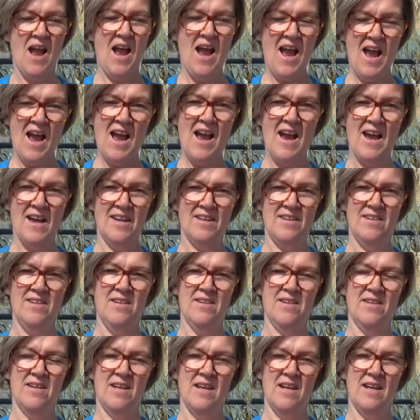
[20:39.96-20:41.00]

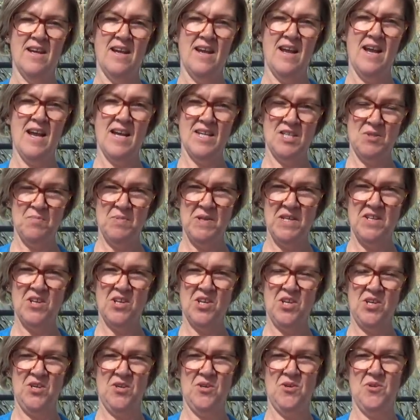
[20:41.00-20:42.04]
Anne had been
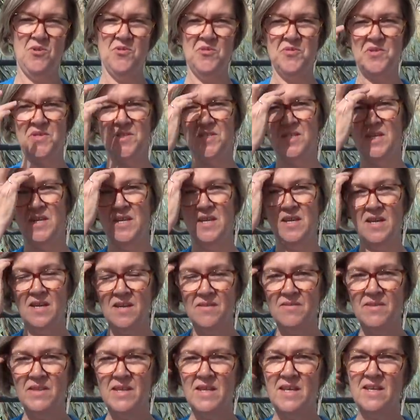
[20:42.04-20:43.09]
accused
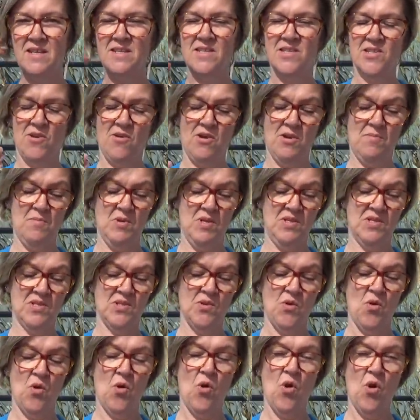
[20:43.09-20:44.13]
in the
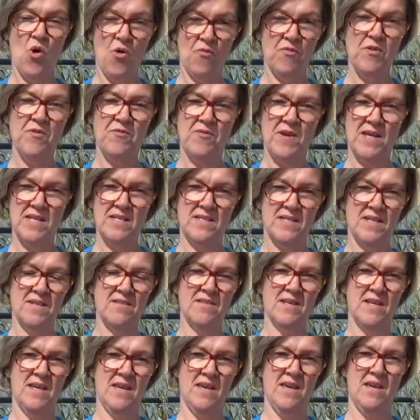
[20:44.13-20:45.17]
indictments of
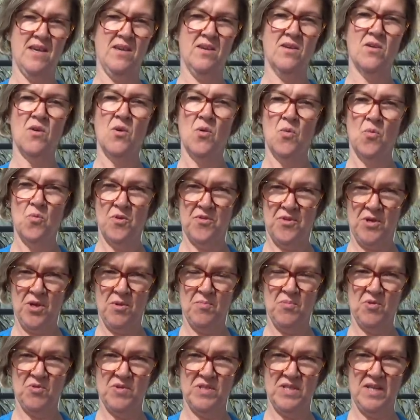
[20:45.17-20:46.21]
offending the king with
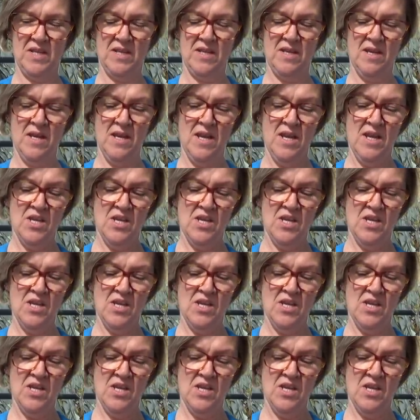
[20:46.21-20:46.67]
her body.